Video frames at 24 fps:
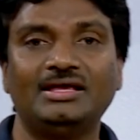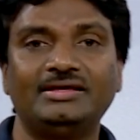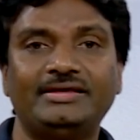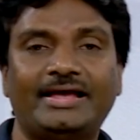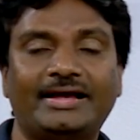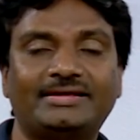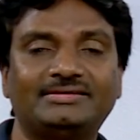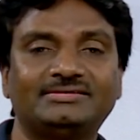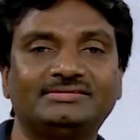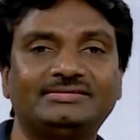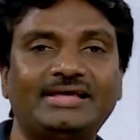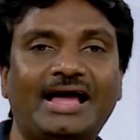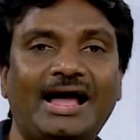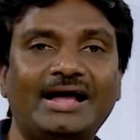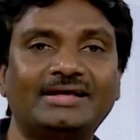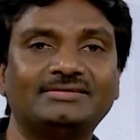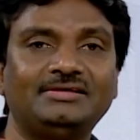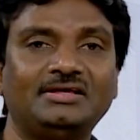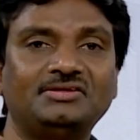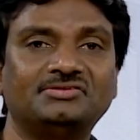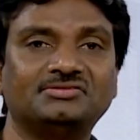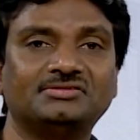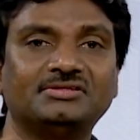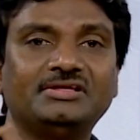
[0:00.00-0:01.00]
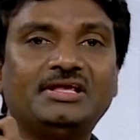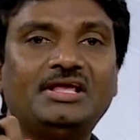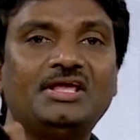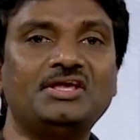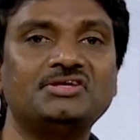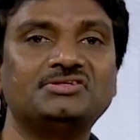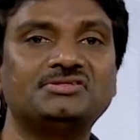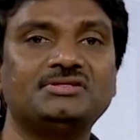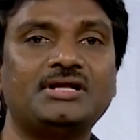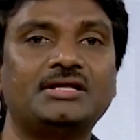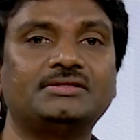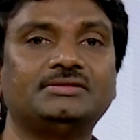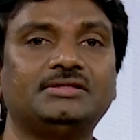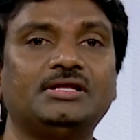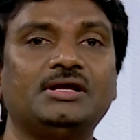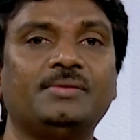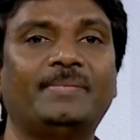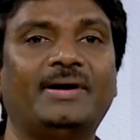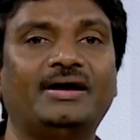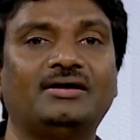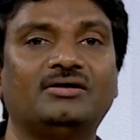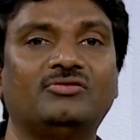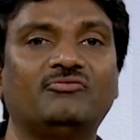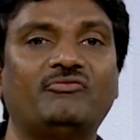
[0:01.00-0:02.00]
X-axis is
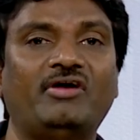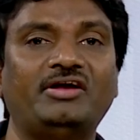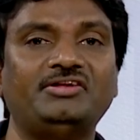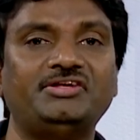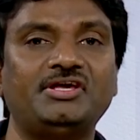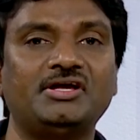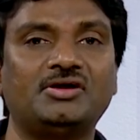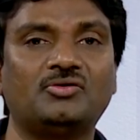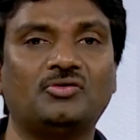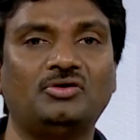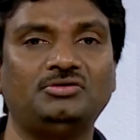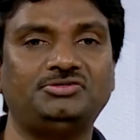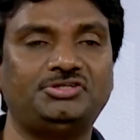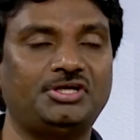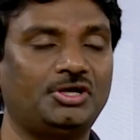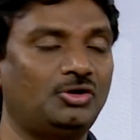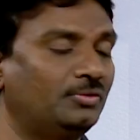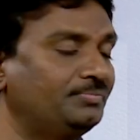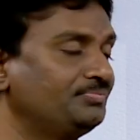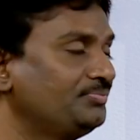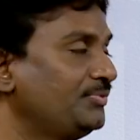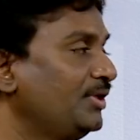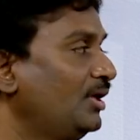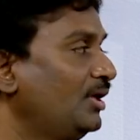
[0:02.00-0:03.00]
nothing but y equal to 0.